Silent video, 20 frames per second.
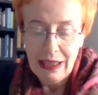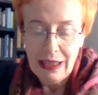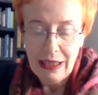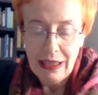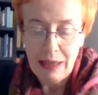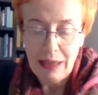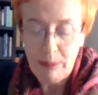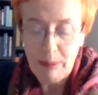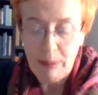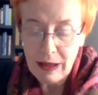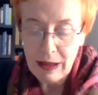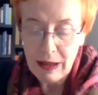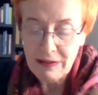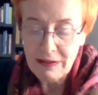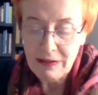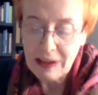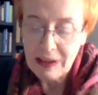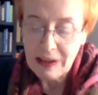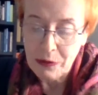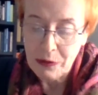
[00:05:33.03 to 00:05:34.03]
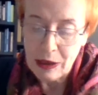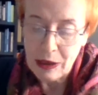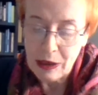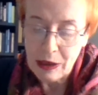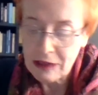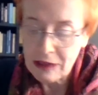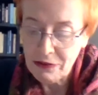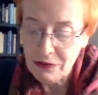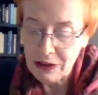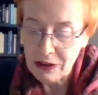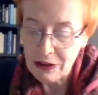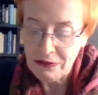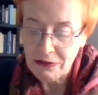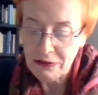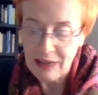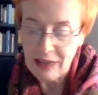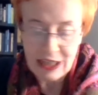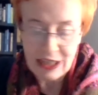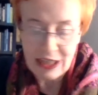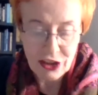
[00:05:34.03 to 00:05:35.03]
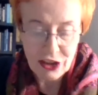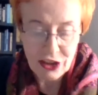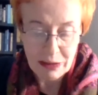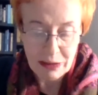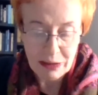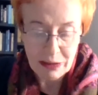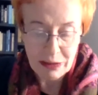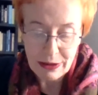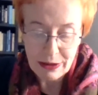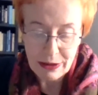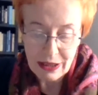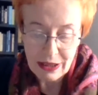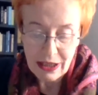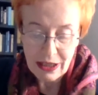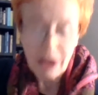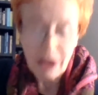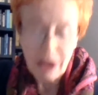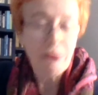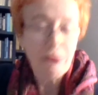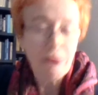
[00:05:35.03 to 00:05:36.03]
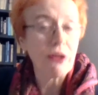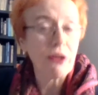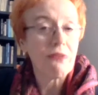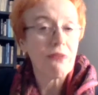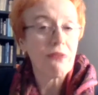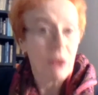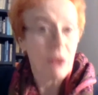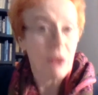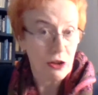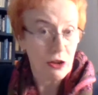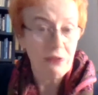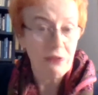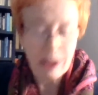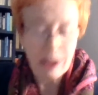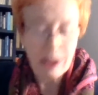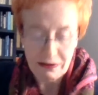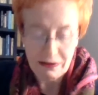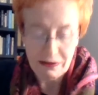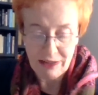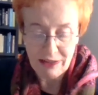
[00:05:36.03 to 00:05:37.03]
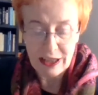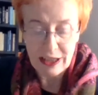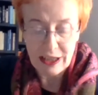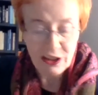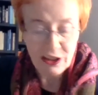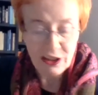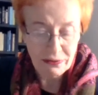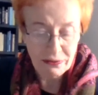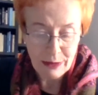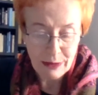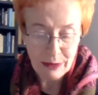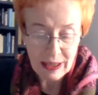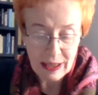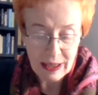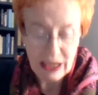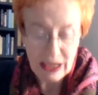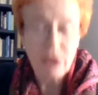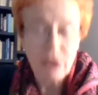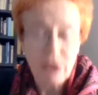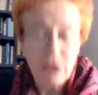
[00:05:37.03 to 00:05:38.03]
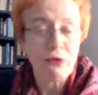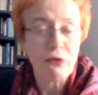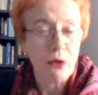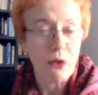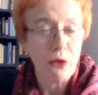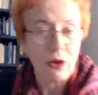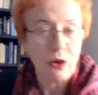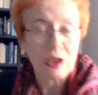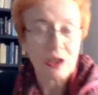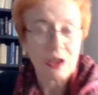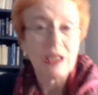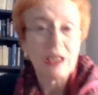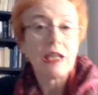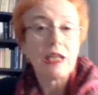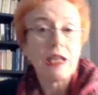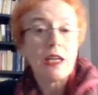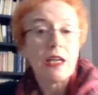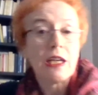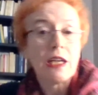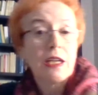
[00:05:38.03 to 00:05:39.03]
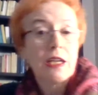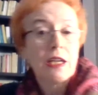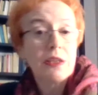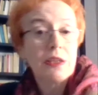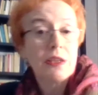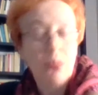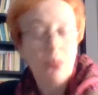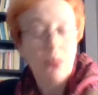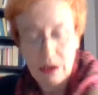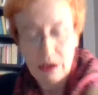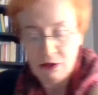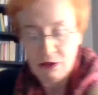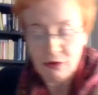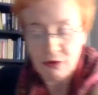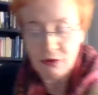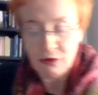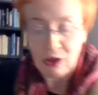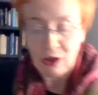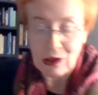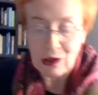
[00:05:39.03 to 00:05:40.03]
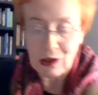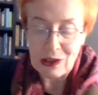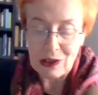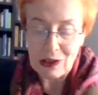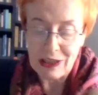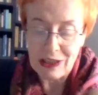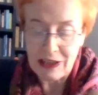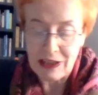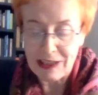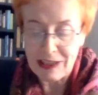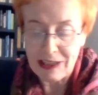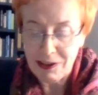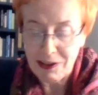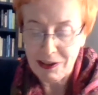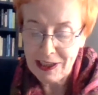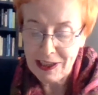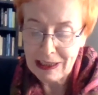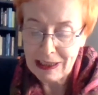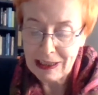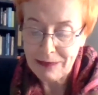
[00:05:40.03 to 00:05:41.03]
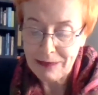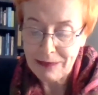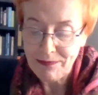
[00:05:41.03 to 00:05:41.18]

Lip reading: A perfect word for a friendship, for a philosophical friendship, is of course the word of Deleuze and Guattari's.